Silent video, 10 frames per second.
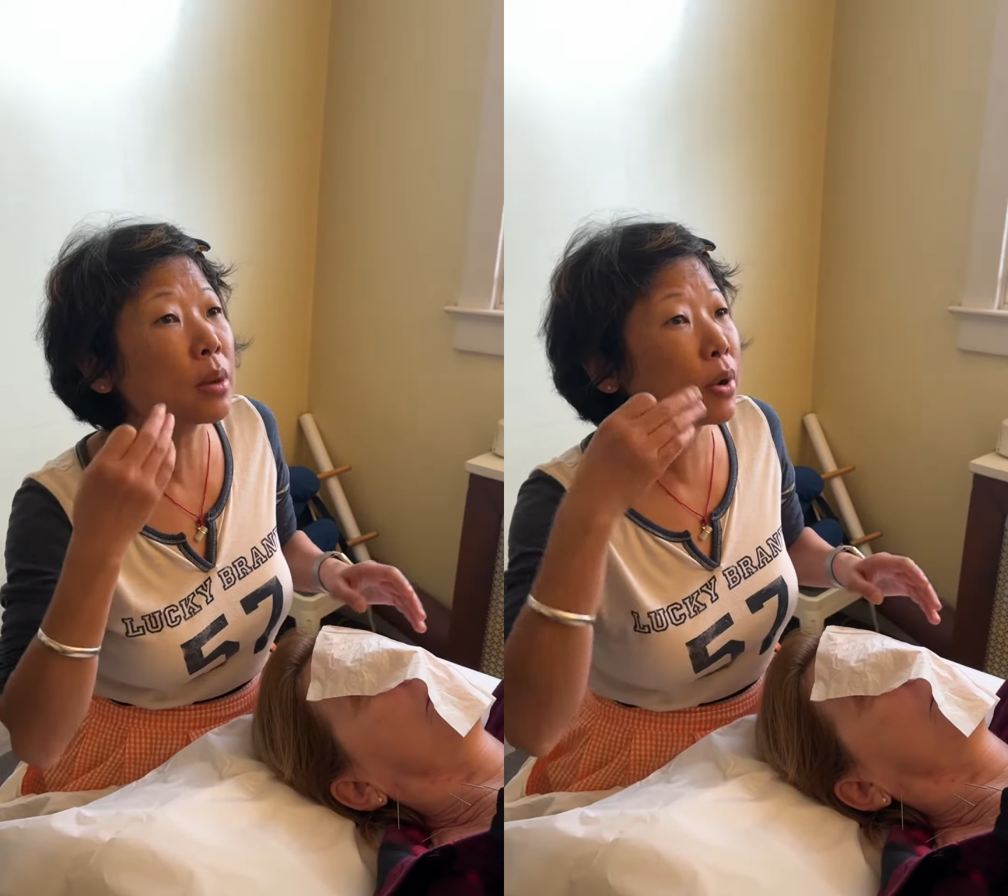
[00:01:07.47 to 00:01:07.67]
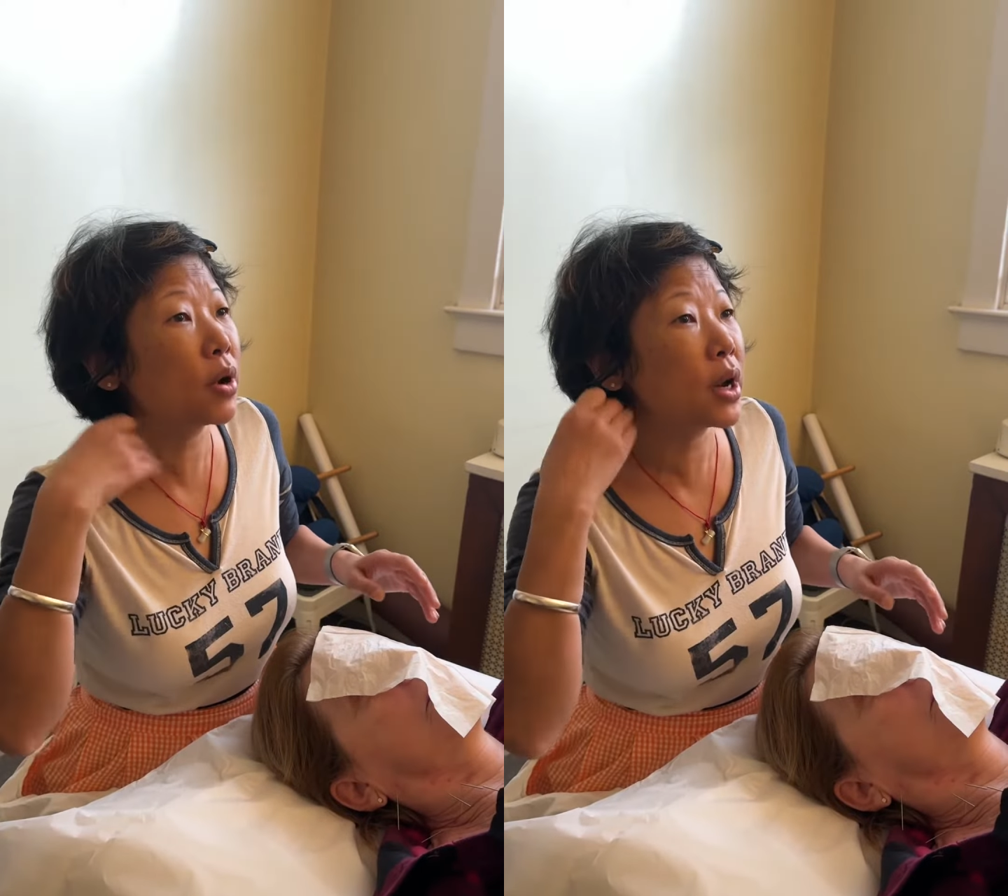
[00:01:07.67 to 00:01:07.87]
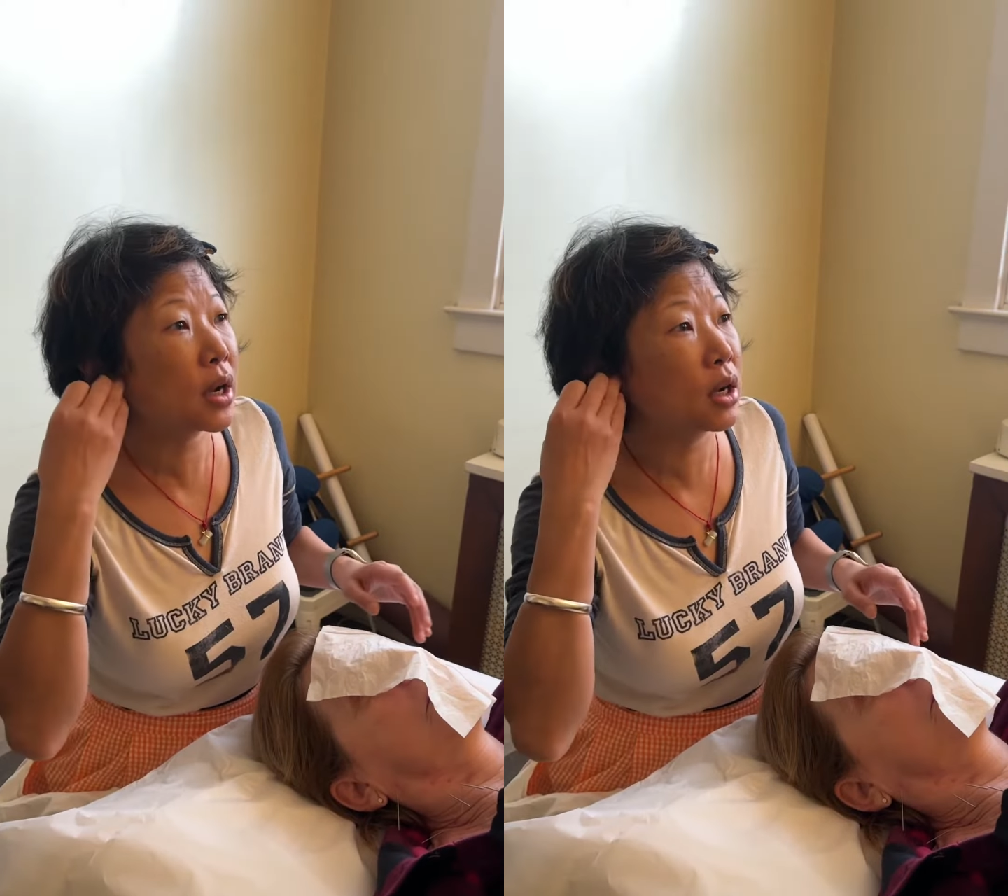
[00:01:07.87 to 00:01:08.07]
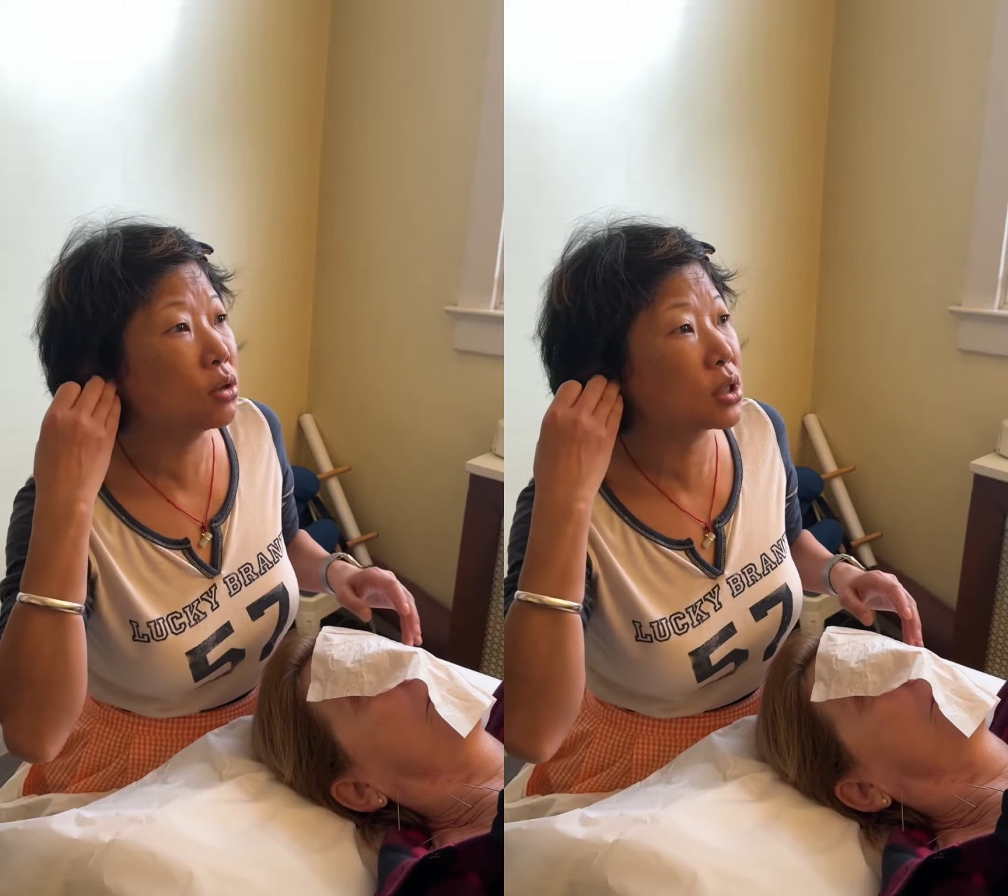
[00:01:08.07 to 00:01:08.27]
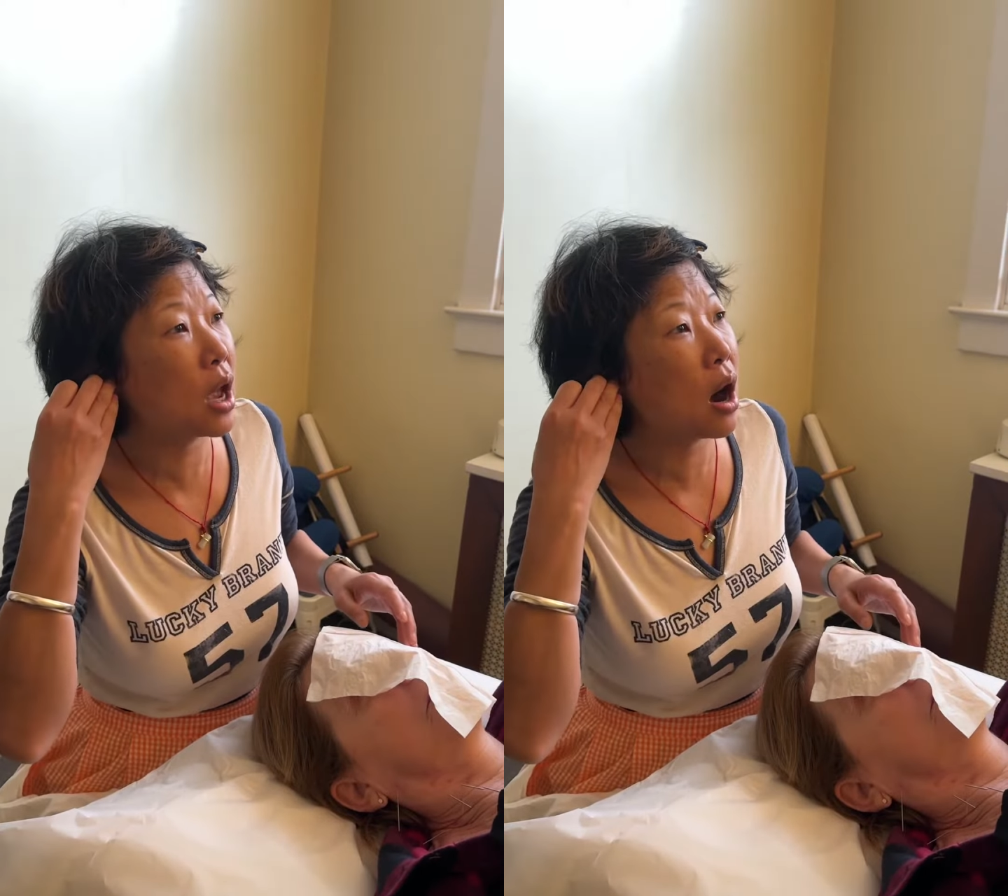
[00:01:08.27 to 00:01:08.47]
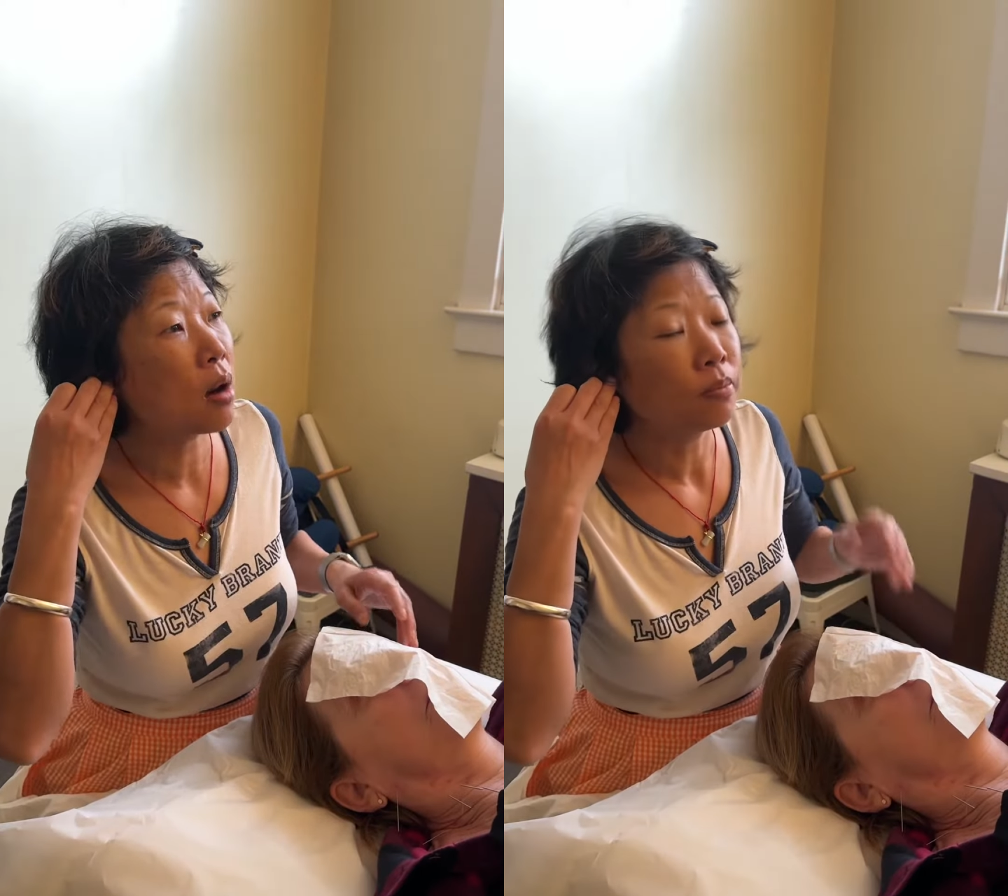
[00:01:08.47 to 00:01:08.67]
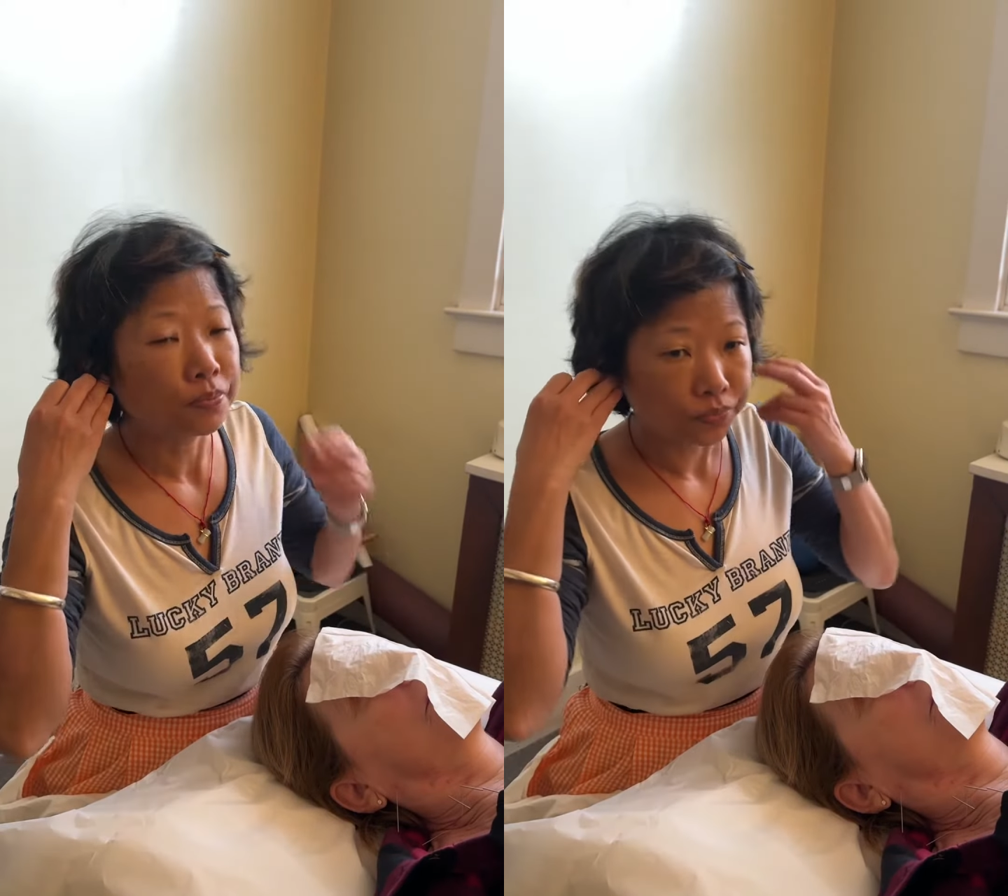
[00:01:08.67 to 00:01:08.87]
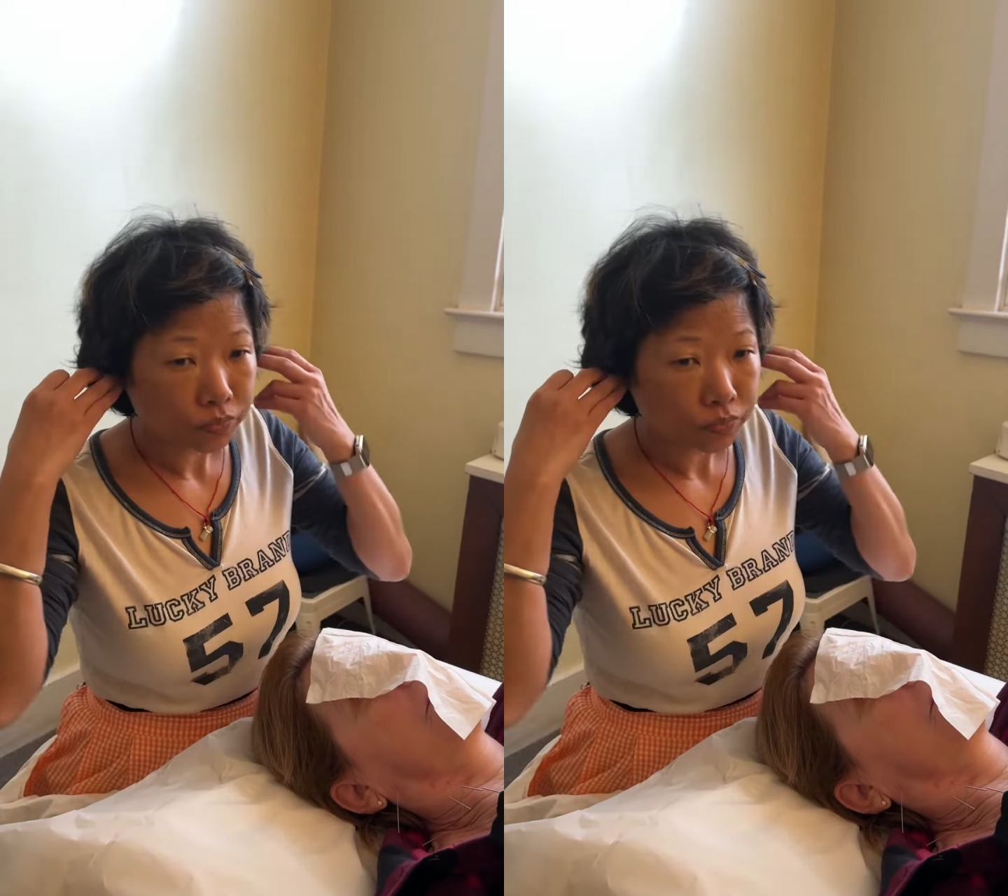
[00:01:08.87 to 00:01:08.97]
The meridian goes there.